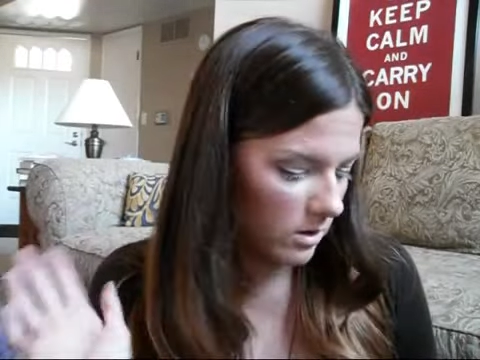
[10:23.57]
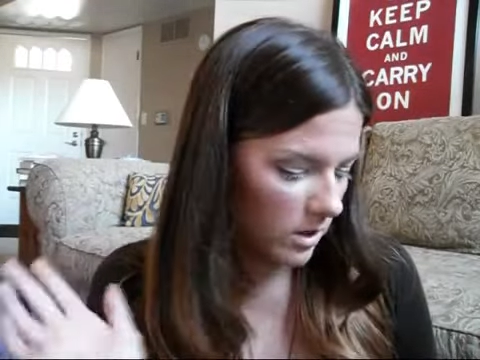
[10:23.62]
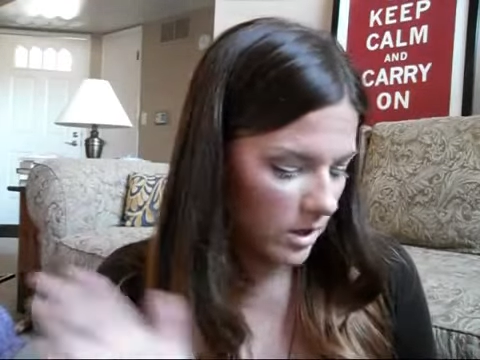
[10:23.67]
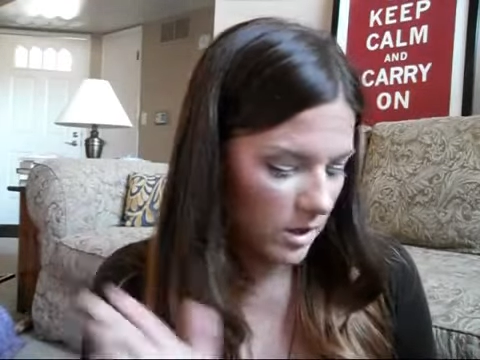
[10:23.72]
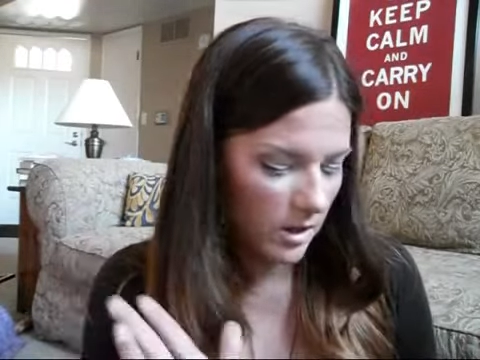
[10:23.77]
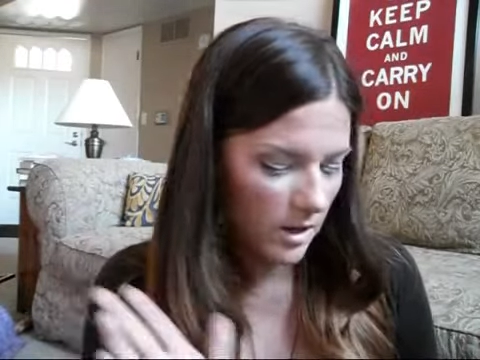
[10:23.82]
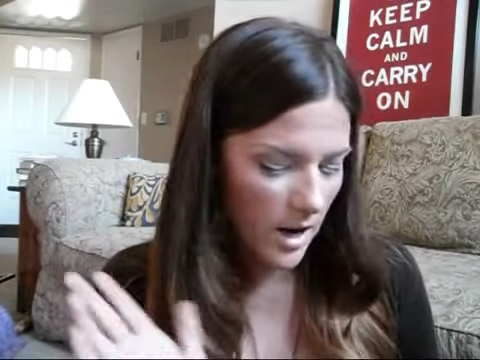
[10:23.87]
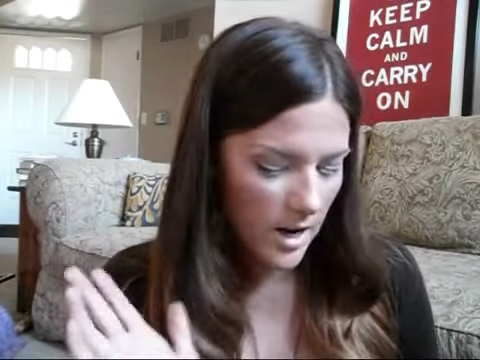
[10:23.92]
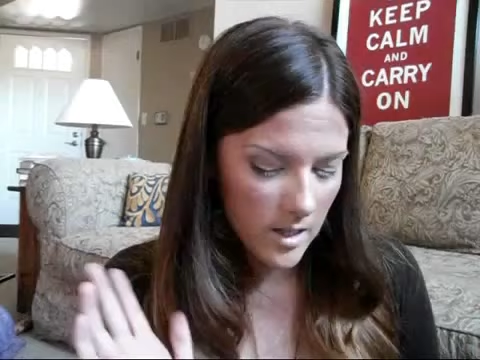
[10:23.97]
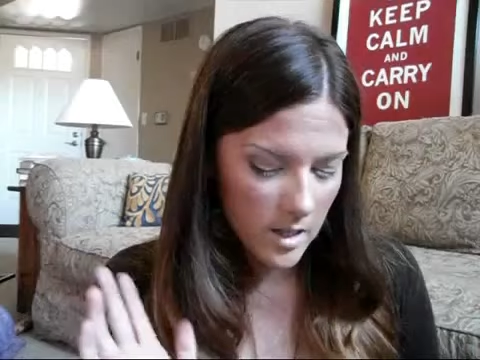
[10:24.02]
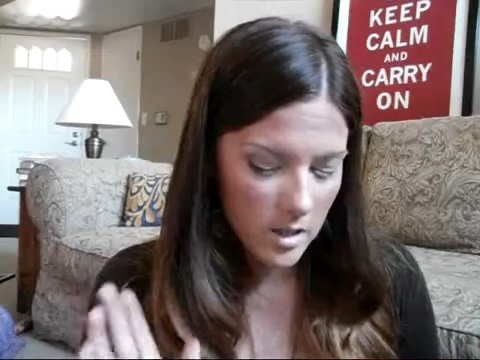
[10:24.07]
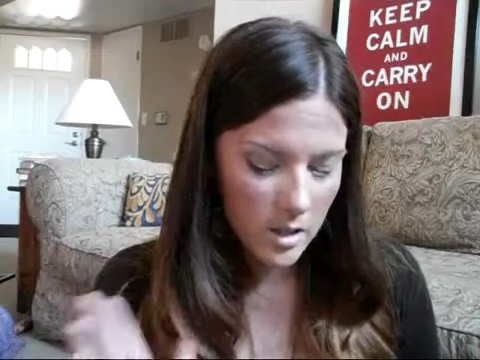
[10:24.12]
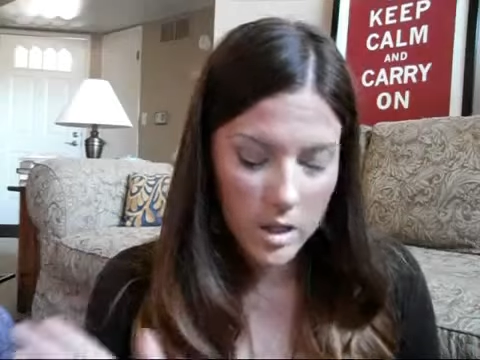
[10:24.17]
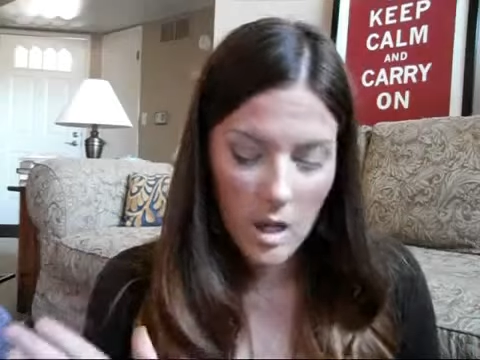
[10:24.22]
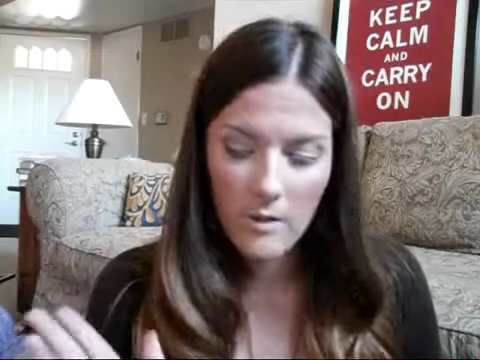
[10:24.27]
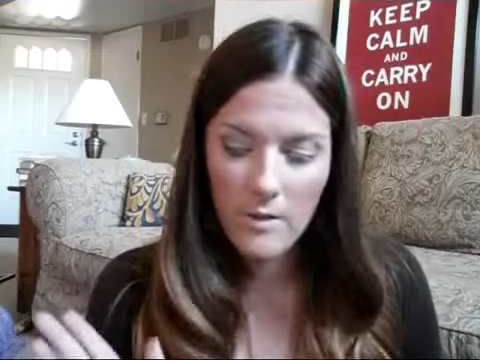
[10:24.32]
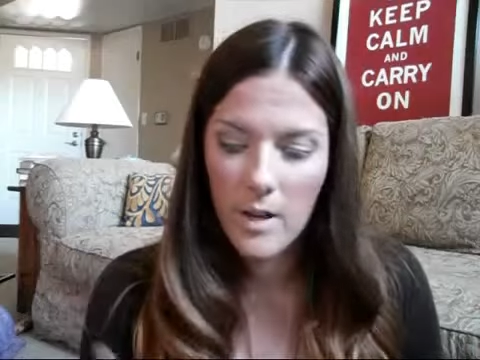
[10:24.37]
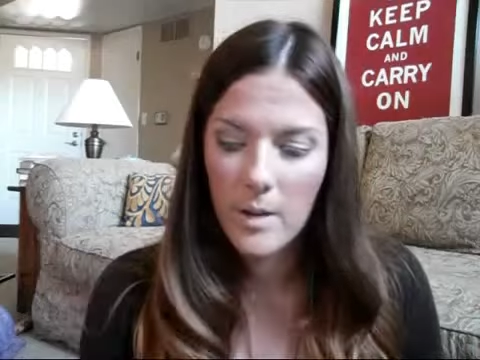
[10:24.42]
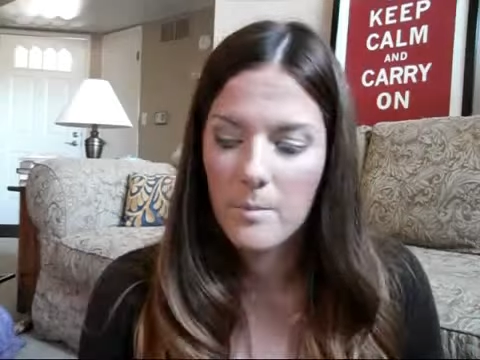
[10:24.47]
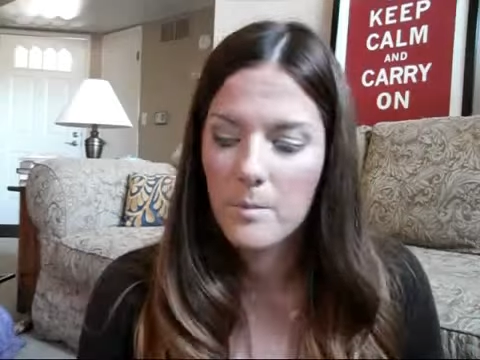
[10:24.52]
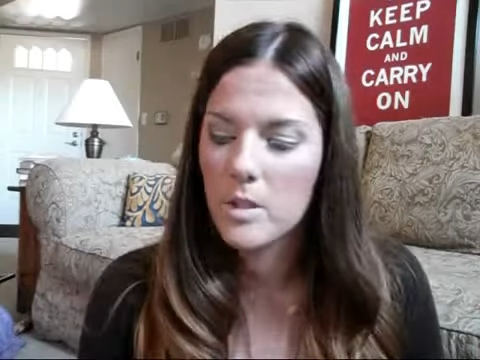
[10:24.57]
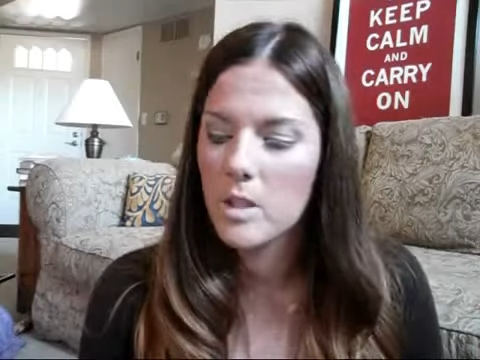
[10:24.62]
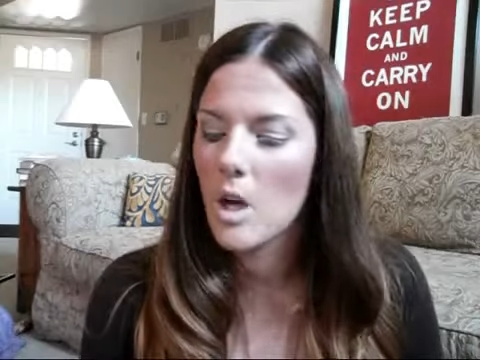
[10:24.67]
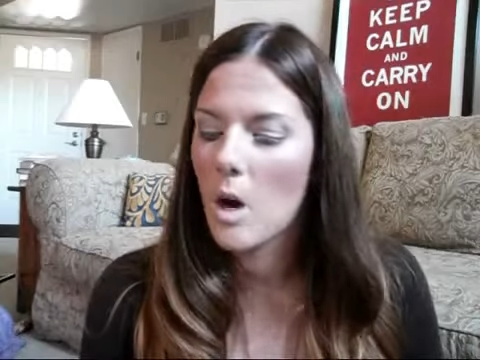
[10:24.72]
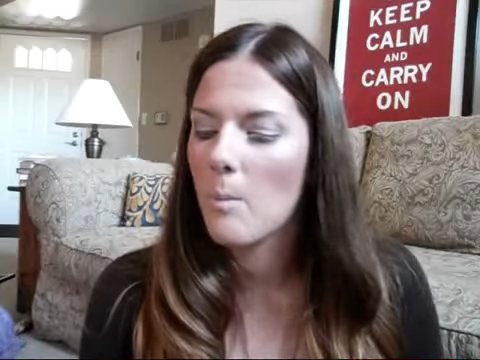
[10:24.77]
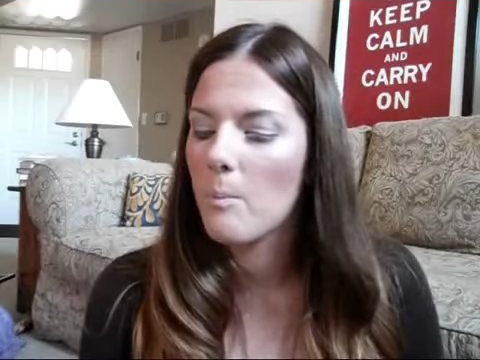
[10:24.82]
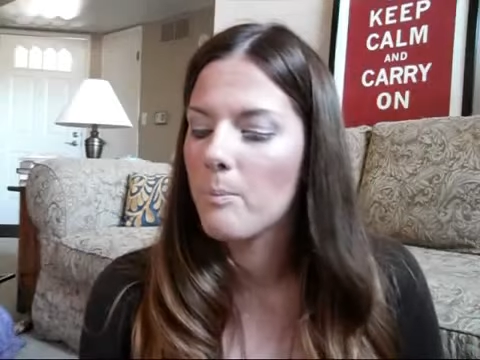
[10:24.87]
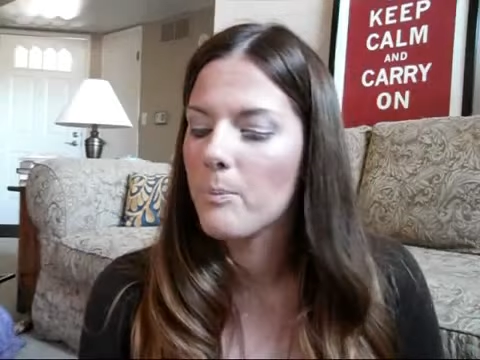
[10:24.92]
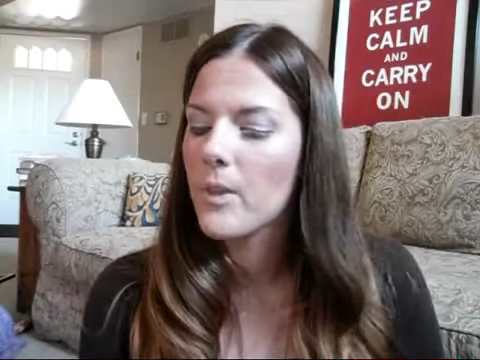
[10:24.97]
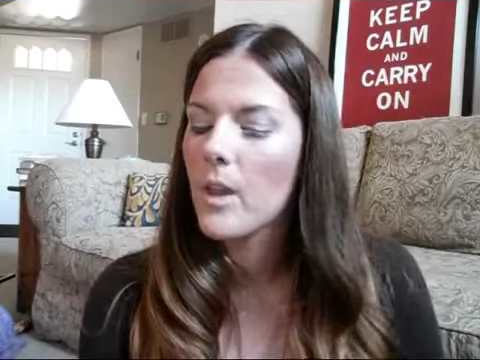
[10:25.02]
and I just love him. So,